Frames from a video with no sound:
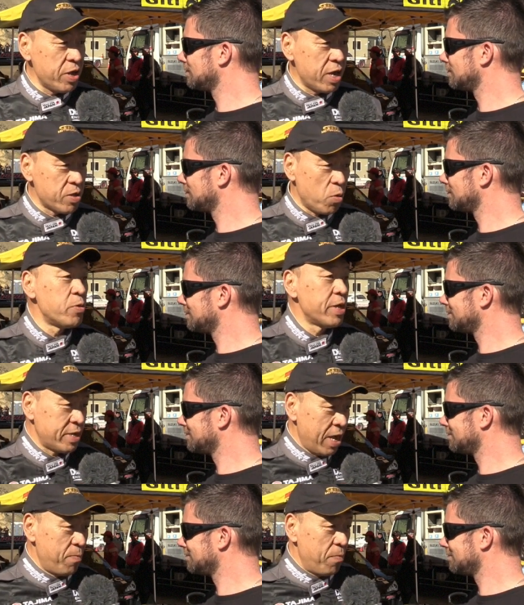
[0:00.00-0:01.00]
Speaker 1: rear is
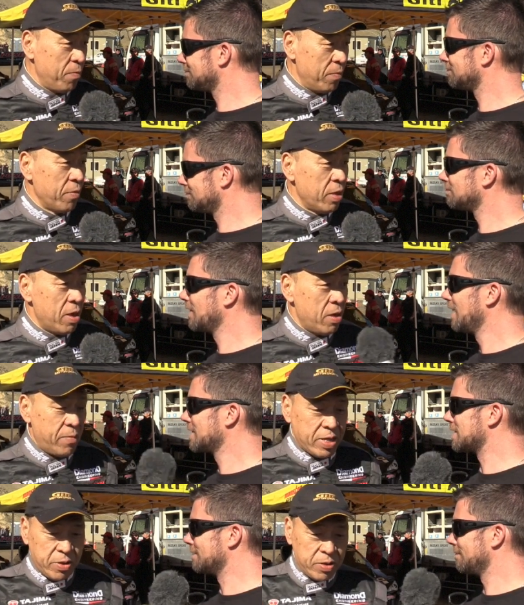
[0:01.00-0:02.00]
always same.
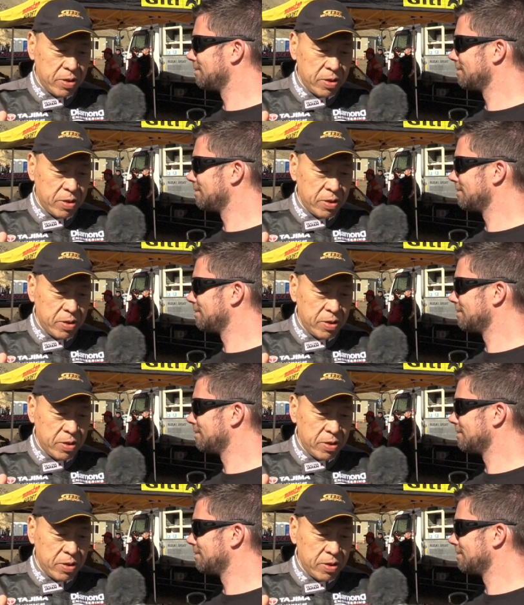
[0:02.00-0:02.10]
But